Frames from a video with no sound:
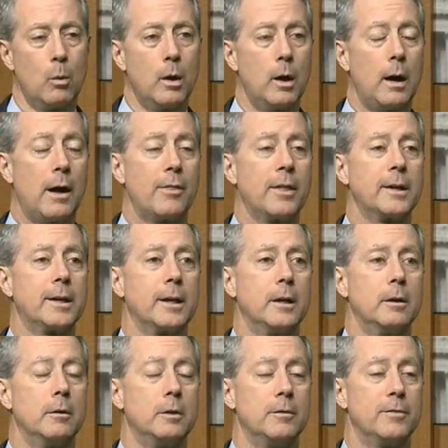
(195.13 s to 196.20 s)
Well, I think
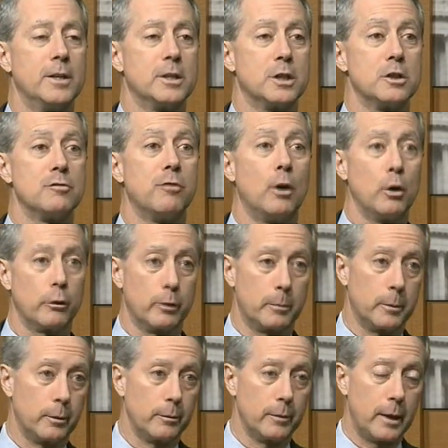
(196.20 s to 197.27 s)
defense is
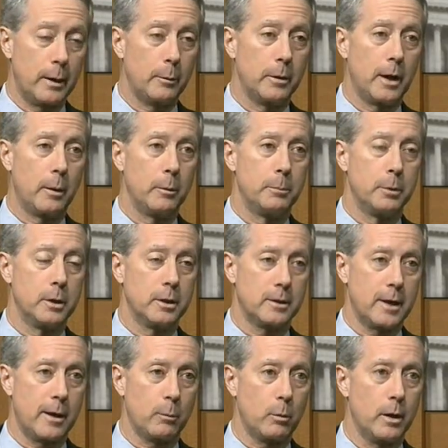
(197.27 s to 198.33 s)
vulnerable. I would put
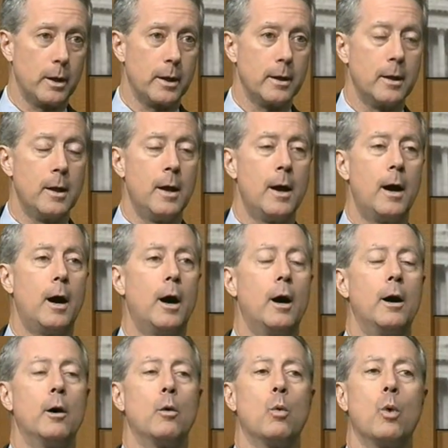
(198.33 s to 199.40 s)
it that way.
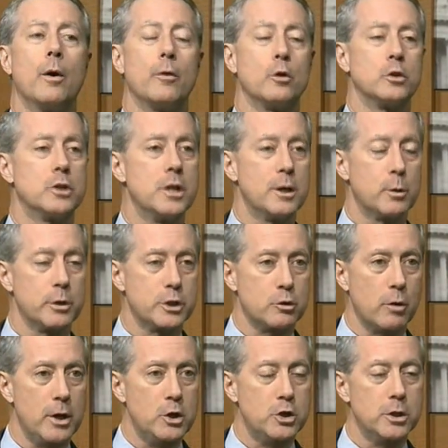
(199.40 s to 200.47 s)
Whether
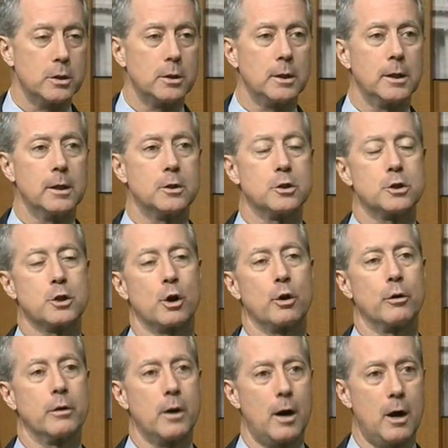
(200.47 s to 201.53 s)
sequestration gets
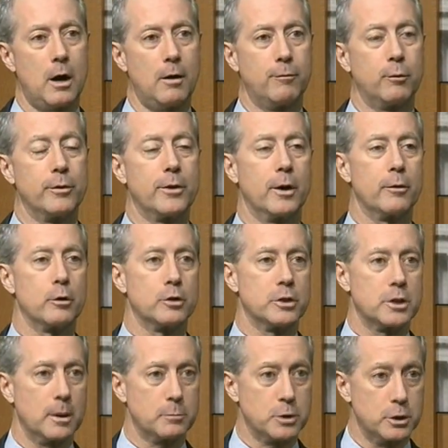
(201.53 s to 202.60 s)
turned off with other
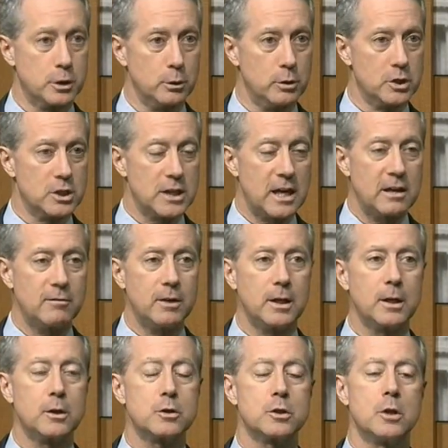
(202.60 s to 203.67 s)
substituted
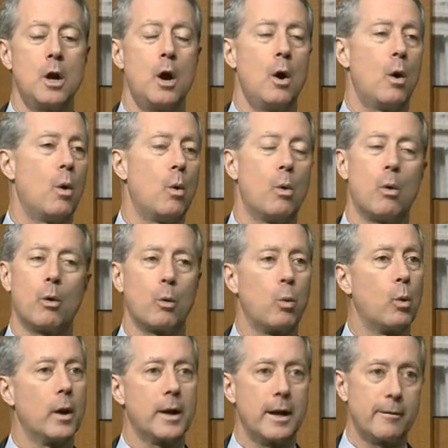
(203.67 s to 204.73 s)
savings or
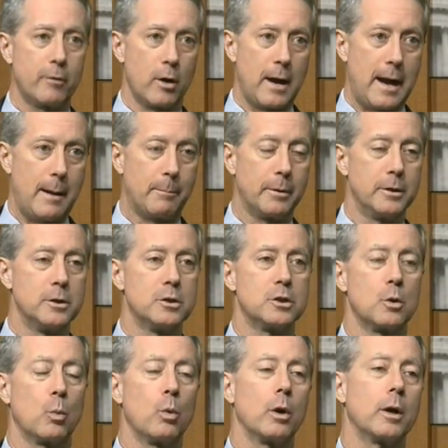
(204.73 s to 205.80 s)
whatever
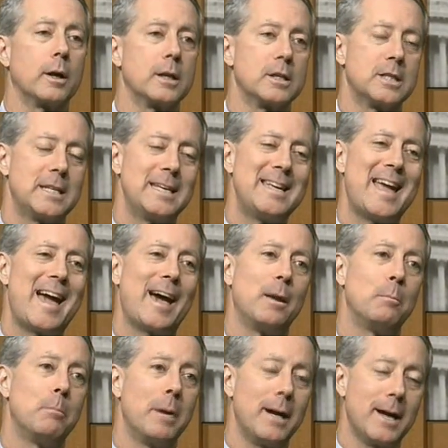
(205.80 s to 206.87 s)
happens, we're going to see
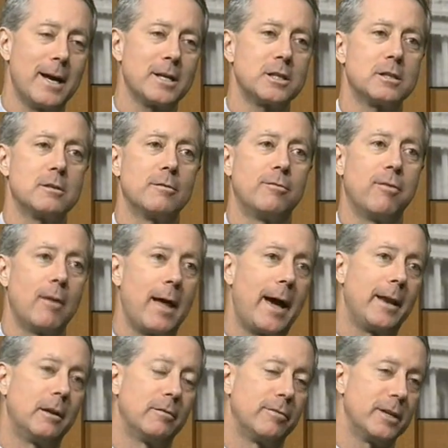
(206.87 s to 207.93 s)
at best
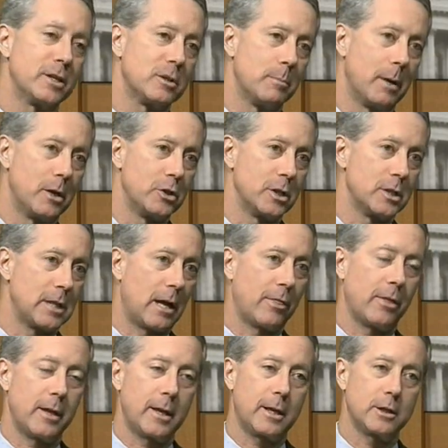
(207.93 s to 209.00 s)
flat defense budgets, I
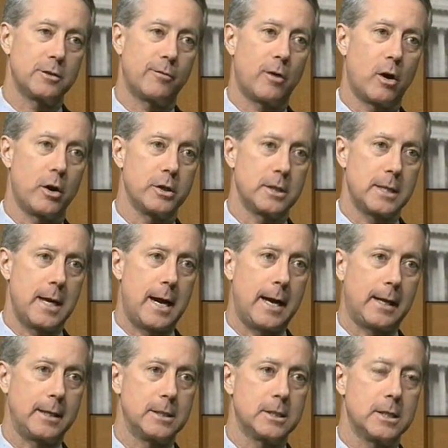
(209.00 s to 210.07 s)
think, as far as the
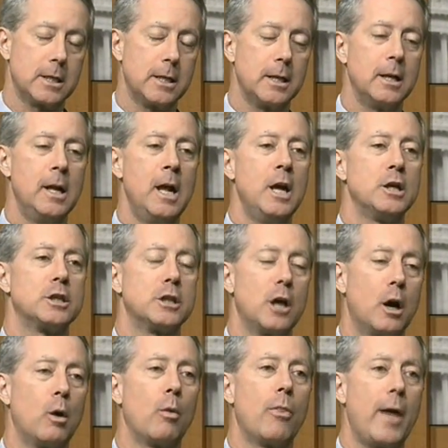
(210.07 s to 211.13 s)
eye can see.
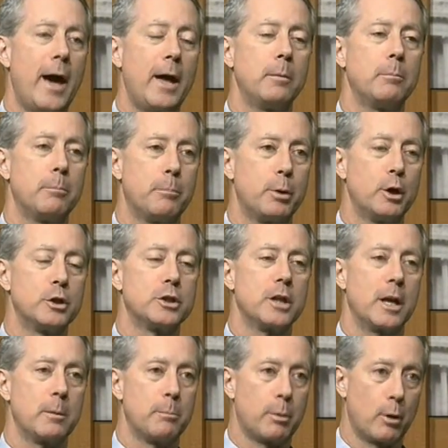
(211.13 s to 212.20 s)
So that
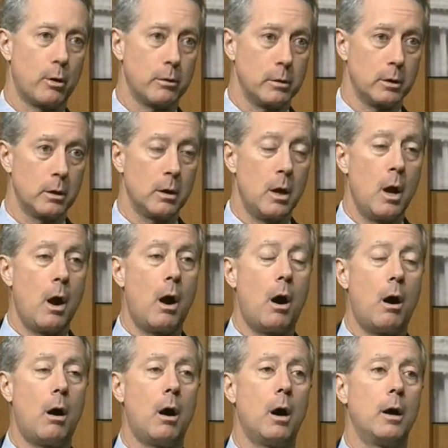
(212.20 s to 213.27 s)
puts a burden
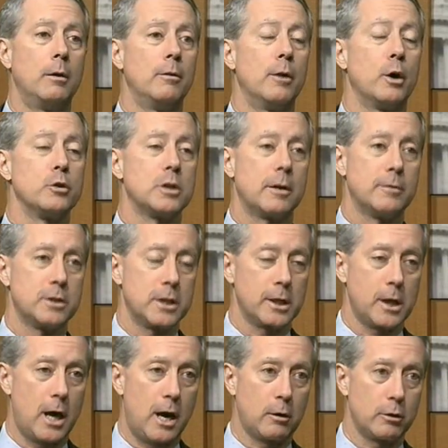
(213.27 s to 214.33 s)
on those of us
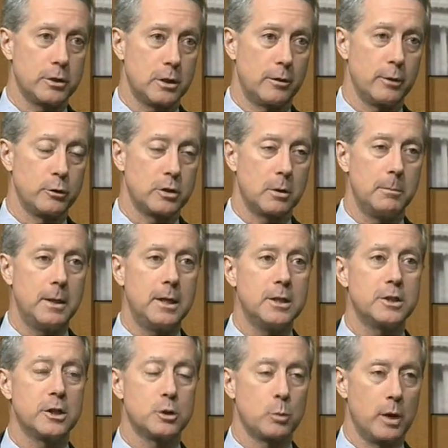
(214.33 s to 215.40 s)
in Congress, on those
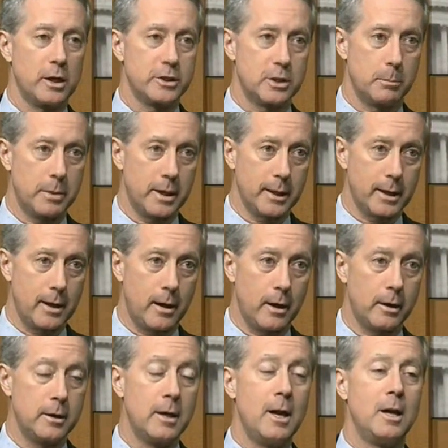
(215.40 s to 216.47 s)
committees, as well as the
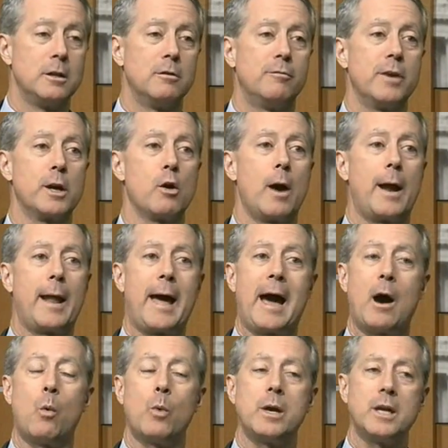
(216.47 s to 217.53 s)
Pentagon, to figure out
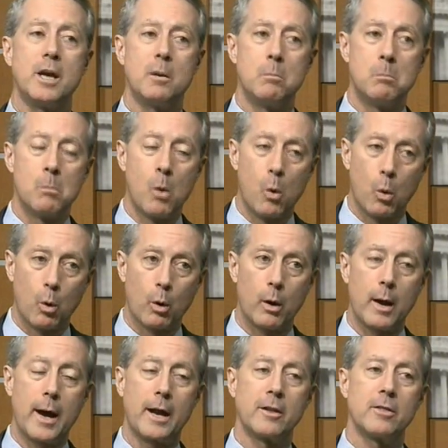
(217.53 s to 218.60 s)
how we get
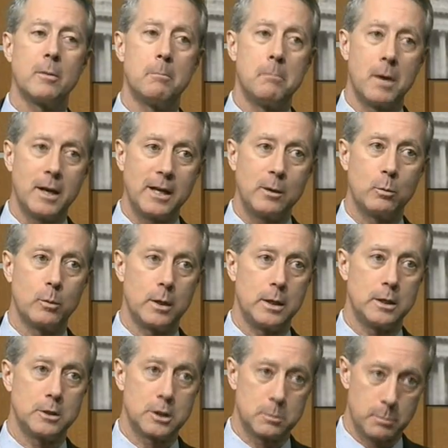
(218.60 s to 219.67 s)
more out of the money
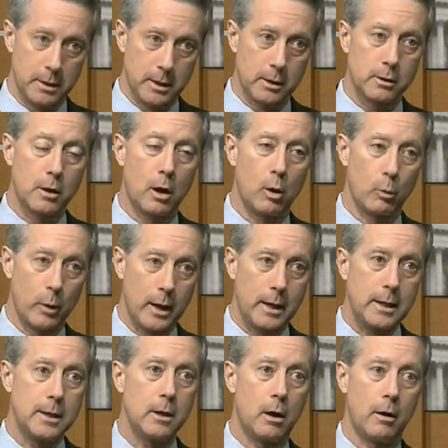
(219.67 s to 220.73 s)
we spend
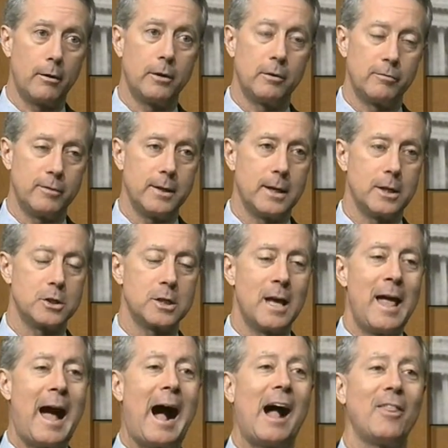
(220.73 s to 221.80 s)
already on defense.
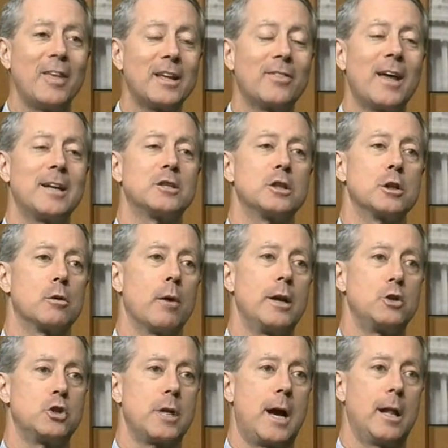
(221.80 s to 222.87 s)
I think that's the
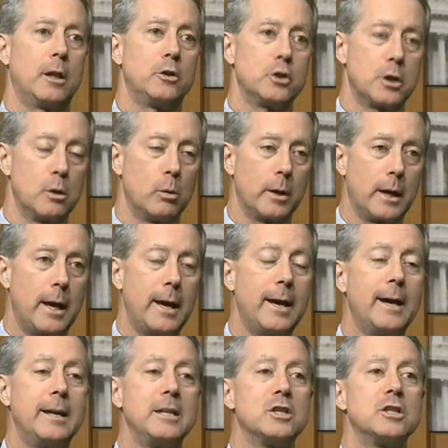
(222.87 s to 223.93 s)
great challenge going
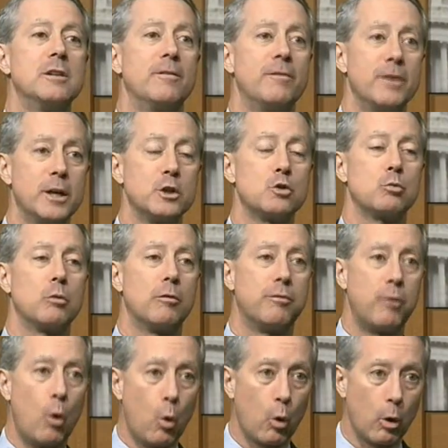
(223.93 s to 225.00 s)
ahead. It's defense
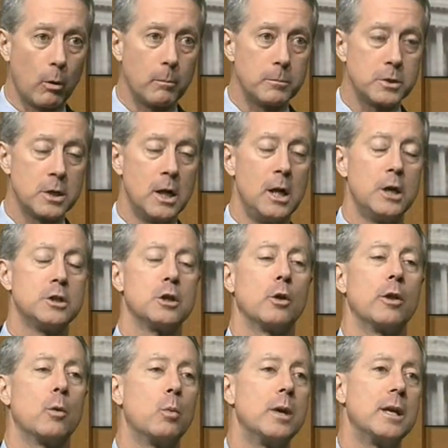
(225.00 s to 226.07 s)
reforms
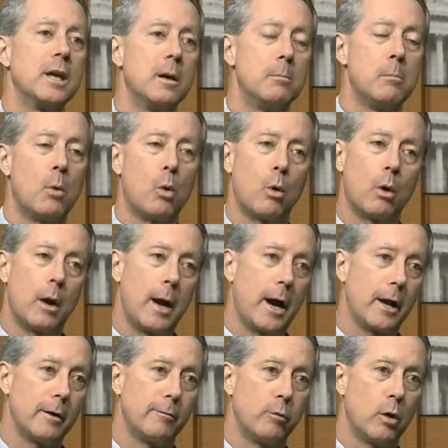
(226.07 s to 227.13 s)
so that we get more
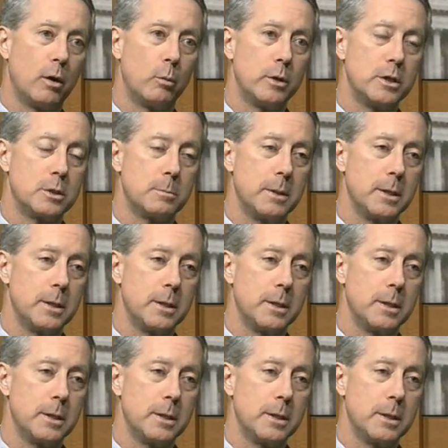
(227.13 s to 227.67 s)
out of what we